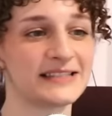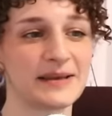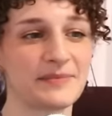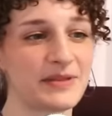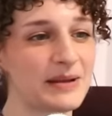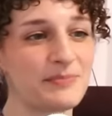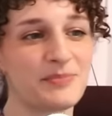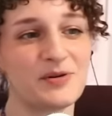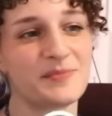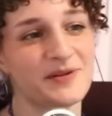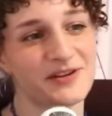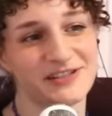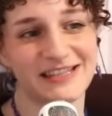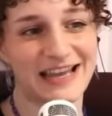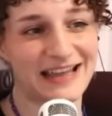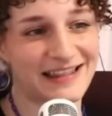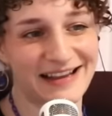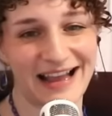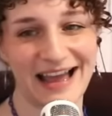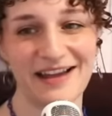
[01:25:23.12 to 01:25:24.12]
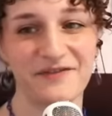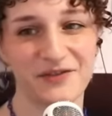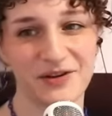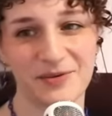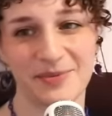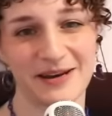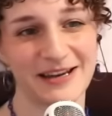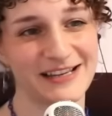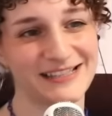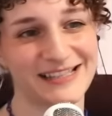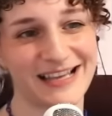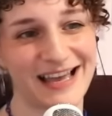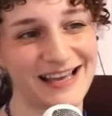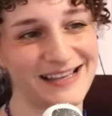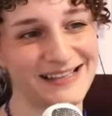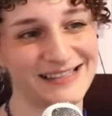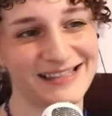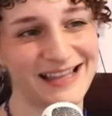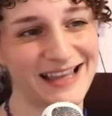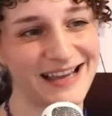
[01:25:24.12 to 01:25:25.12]
uh, something boomers say. Like everybody
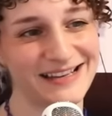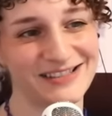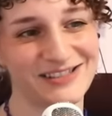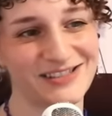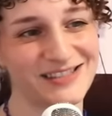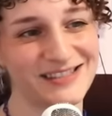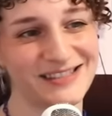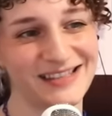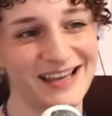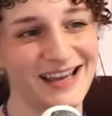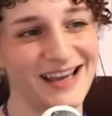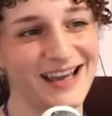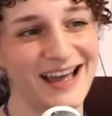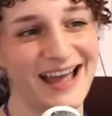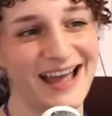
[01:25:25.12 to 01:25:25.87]
says, uh, like uh, just